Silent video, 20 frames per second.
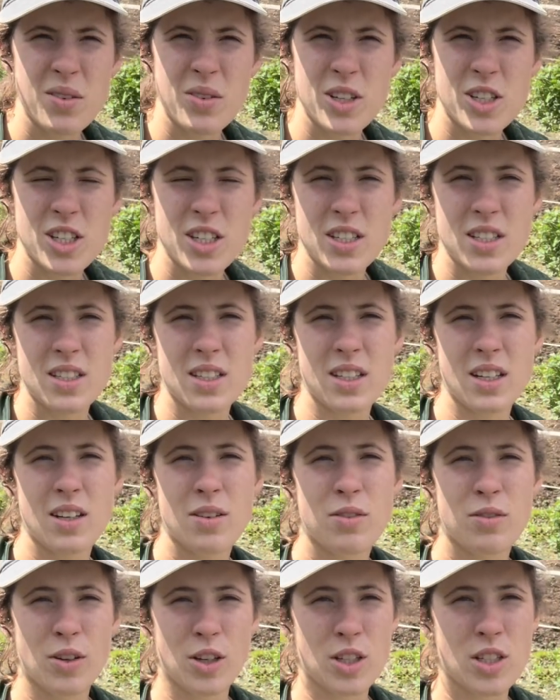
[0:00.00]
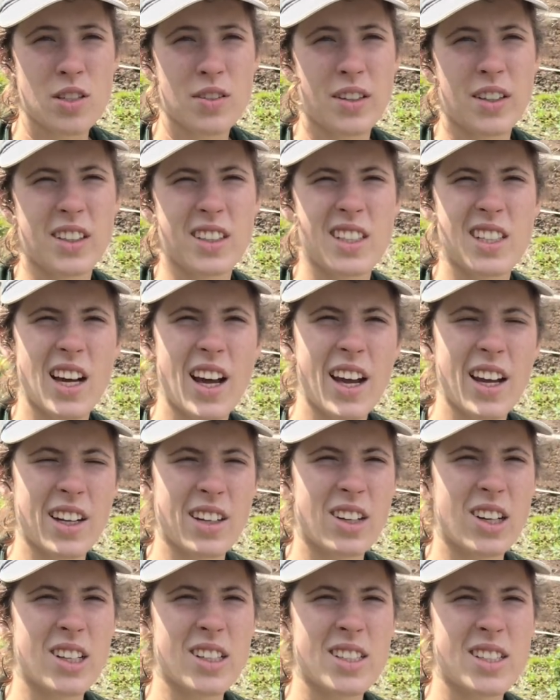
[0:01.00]
which is first of all
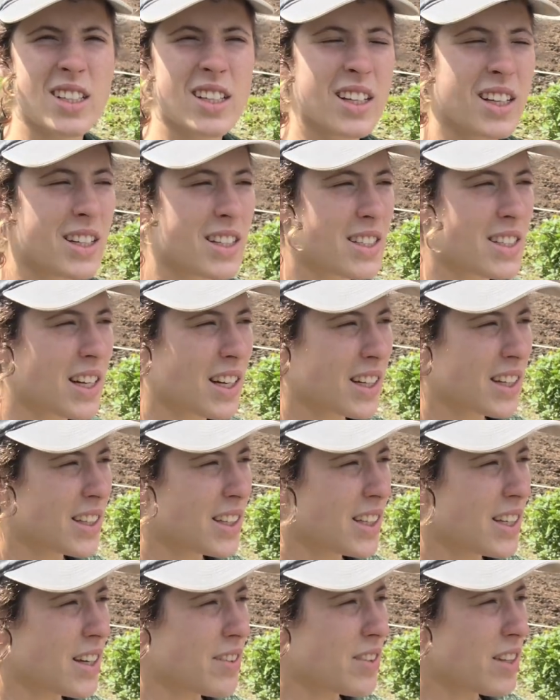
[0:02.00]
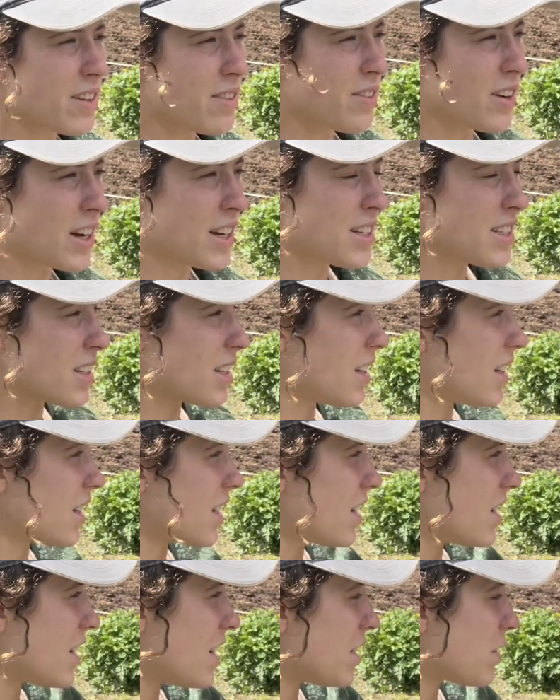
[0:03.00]
diagnostic, and secondly if they find something
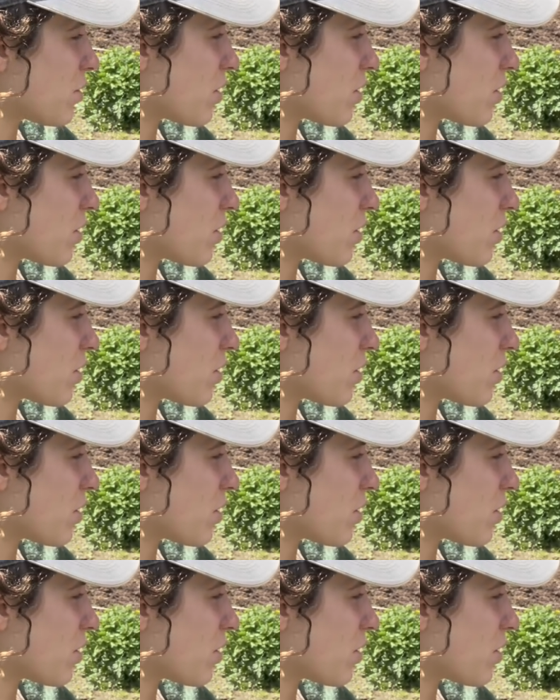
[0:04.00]
that needs